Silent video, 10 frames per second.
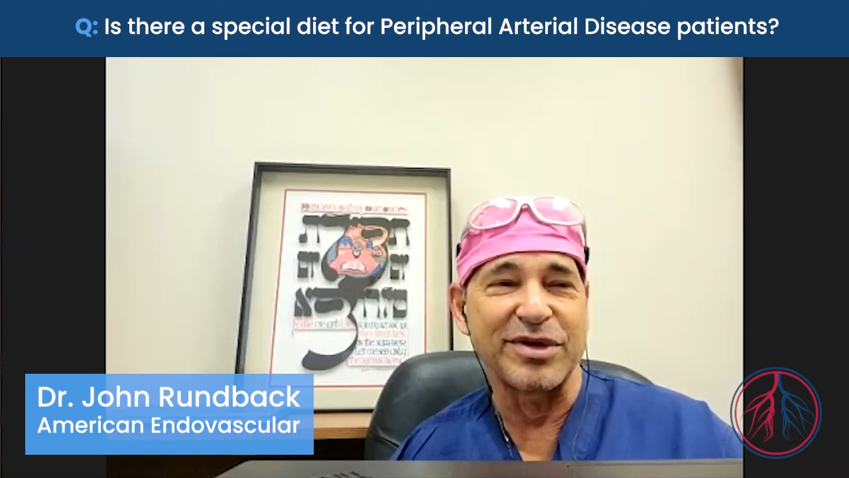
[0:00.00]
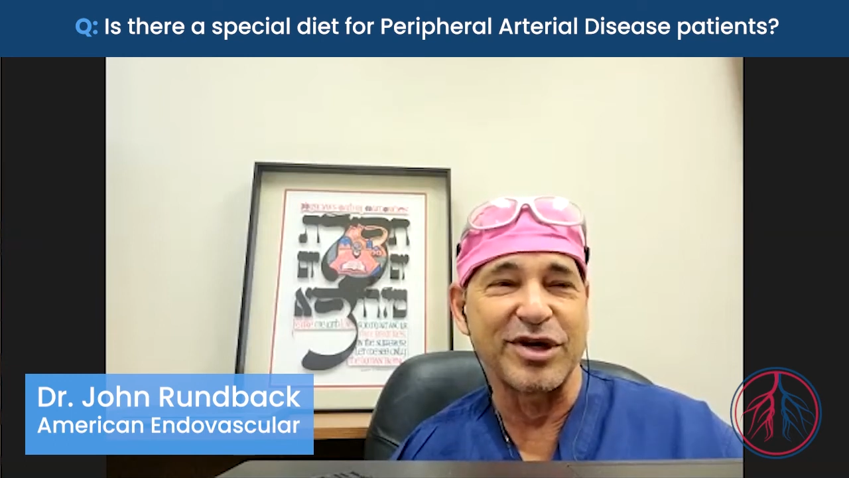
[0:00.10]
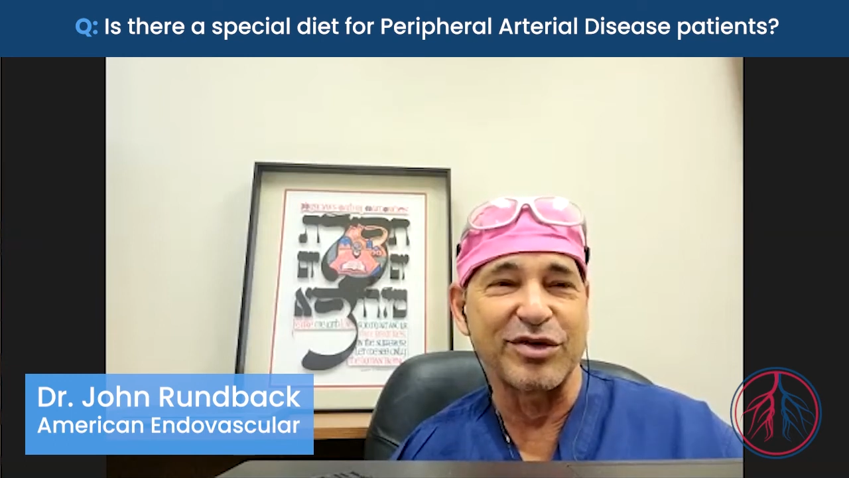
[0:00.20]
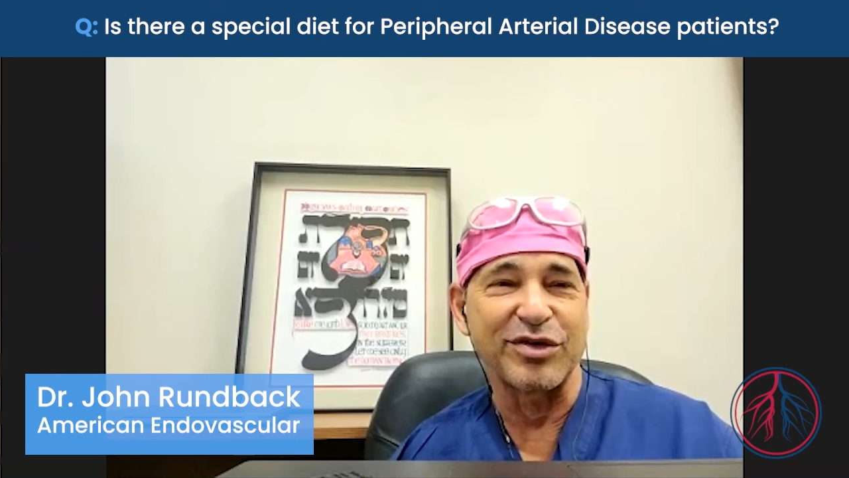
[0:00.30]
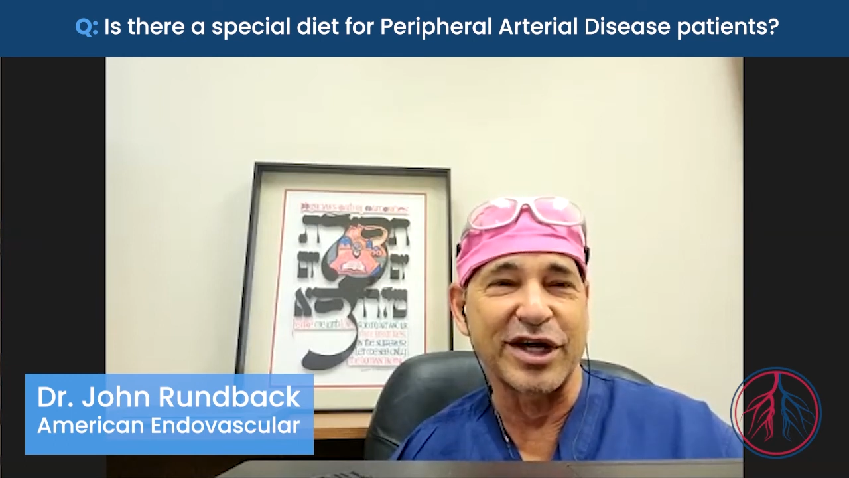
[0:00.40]
you
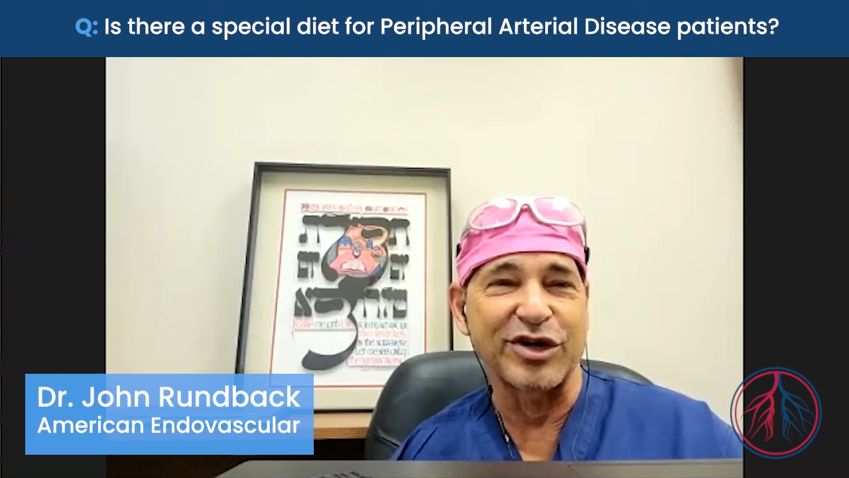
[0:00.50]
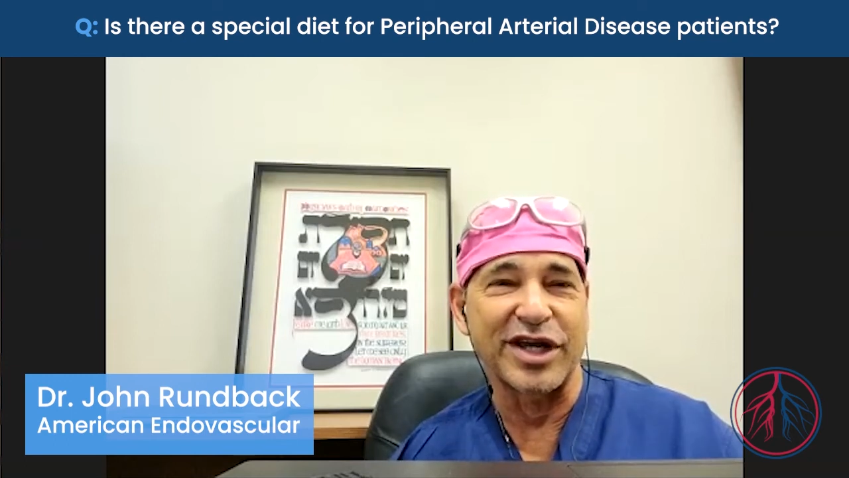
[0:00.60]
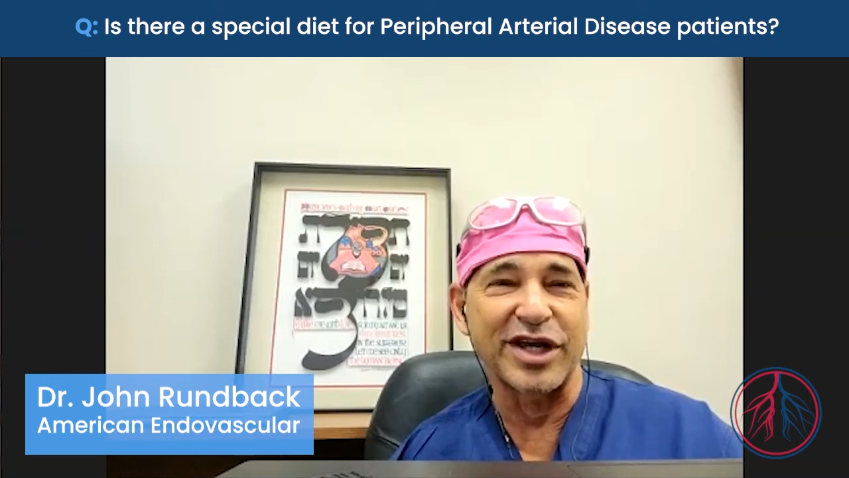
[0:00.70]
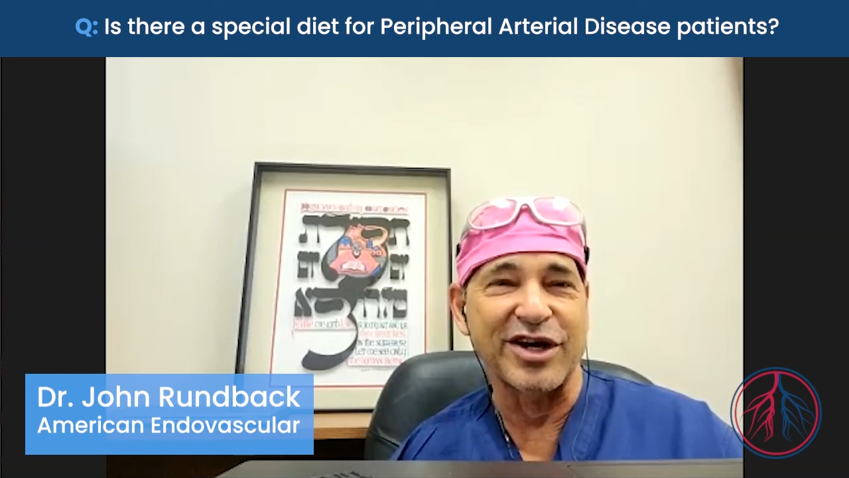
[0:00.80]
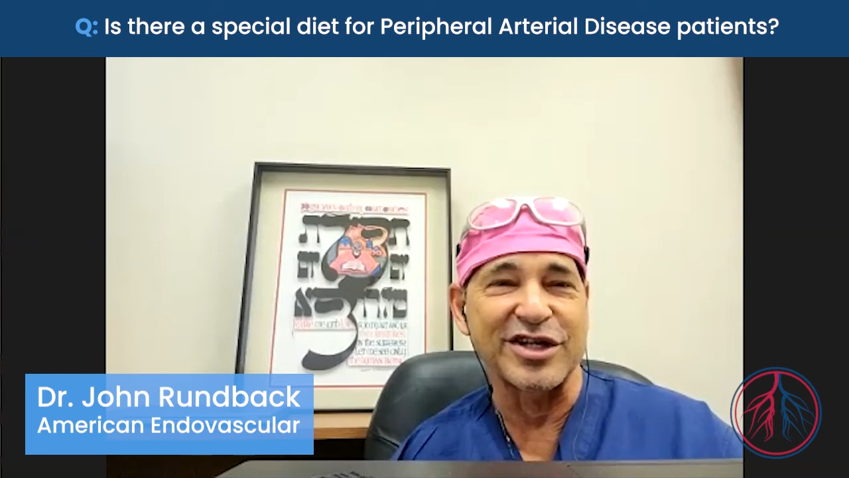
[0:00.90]
know, take good
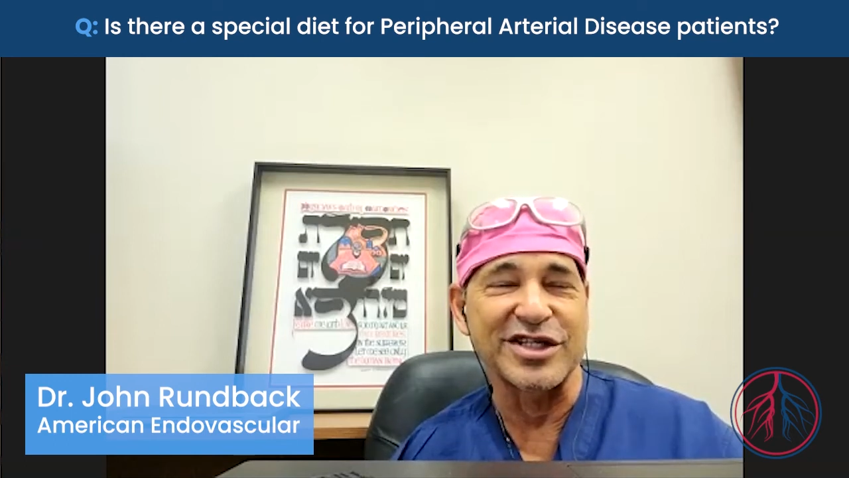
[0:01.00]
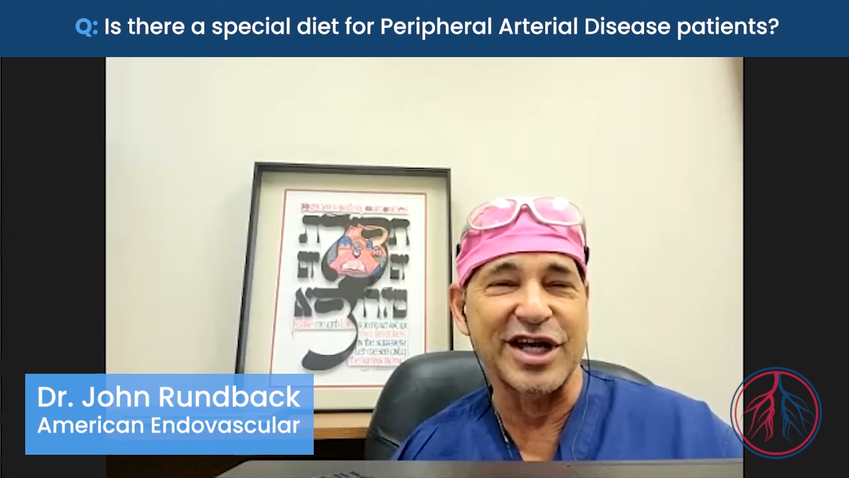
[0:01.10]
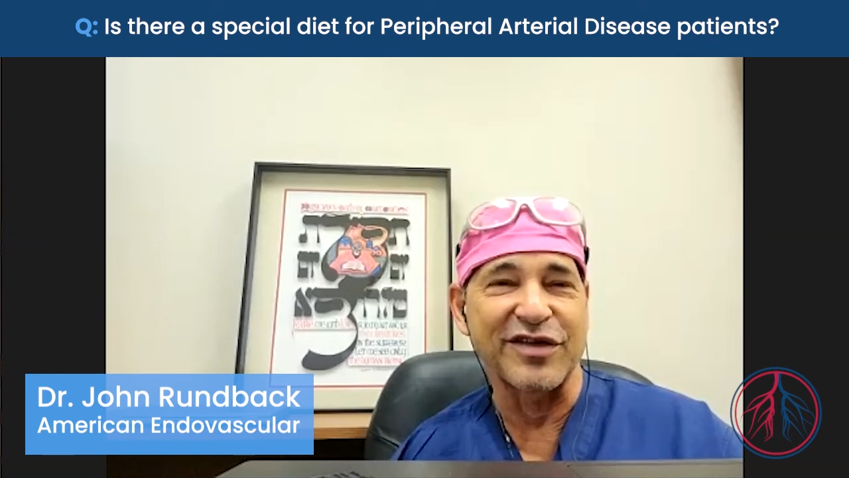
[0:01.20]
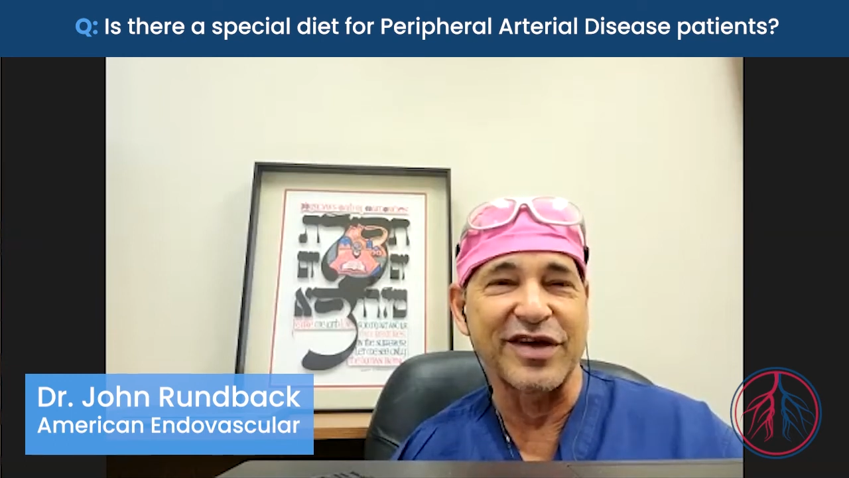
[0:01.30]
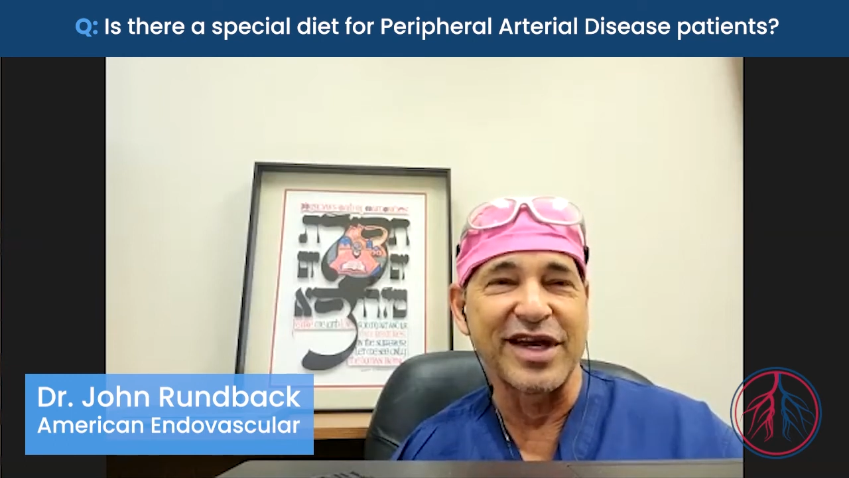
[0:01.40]
care of yourself,